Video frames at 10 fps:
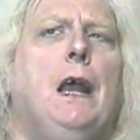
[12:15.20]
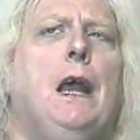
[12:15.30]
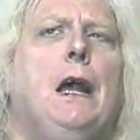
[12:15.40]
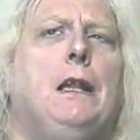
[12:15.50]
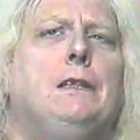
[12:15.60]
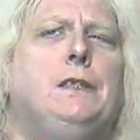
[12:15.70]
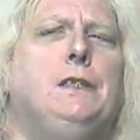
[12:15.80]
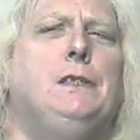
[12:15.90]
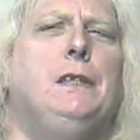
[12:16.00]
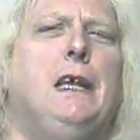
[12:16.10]
And to
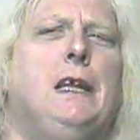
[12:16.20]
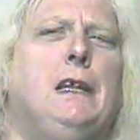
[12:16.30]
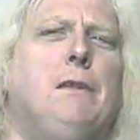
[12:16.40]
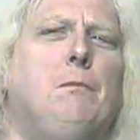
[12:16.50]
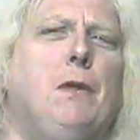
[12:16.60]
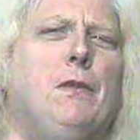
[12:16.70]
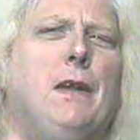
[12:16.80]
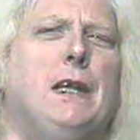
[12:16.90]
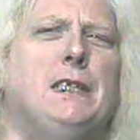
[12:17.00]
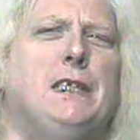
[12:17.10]
do that, Mother
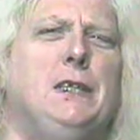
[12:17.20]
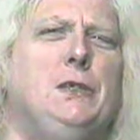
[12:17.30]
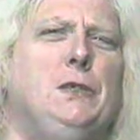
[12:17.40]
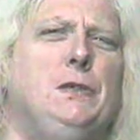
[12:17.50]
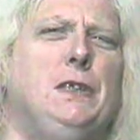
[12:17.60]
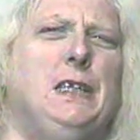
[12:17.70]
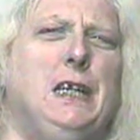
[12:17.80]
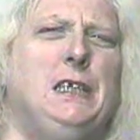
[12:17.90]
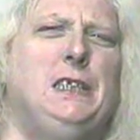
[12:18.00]
Asna knew that